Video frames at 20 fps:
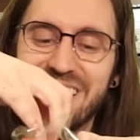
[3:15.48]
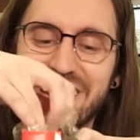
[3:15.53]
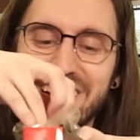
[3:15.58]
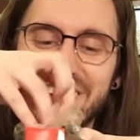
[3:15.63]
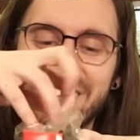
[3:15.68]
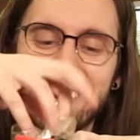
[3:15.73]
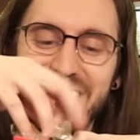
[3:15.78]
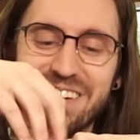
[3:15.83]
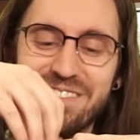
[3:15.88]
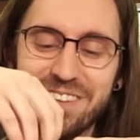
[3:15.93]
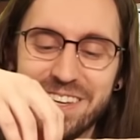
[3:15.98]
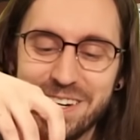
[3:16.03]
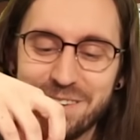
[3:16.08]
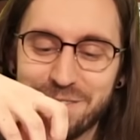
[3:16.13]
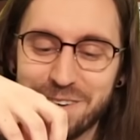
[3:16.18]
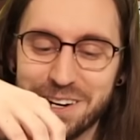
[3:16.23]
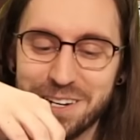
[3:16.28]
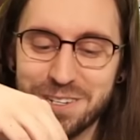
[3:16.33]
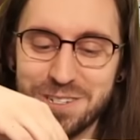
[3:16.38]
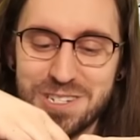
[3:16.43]
I don't have
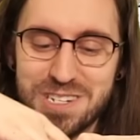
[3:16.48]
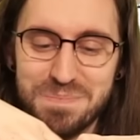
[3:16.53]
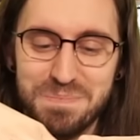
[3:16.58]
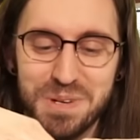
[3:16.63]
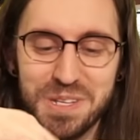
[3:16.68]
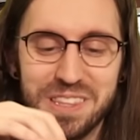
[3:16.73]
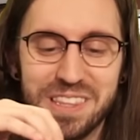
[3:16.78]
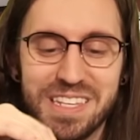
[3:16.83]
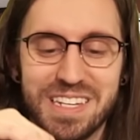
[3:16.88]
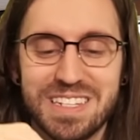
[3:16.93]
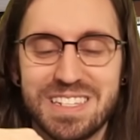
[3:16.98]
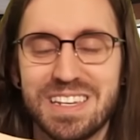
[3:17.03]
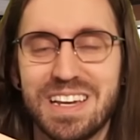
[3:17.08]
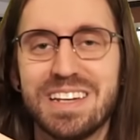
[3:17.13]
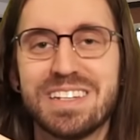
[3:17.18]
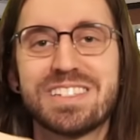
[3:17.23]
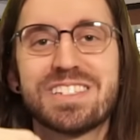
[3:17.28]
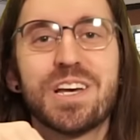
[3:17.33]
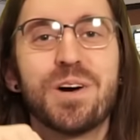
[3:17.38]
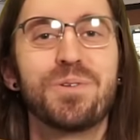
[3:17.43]
anywhere else to put this.
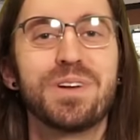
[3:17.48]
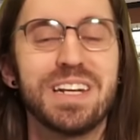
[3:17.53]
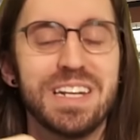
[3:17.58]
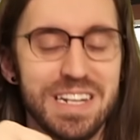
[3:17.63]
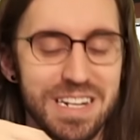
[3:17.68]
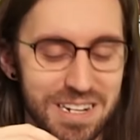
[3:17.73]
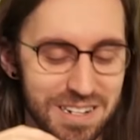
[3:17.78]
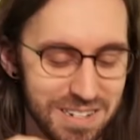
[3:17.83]
It's going in here.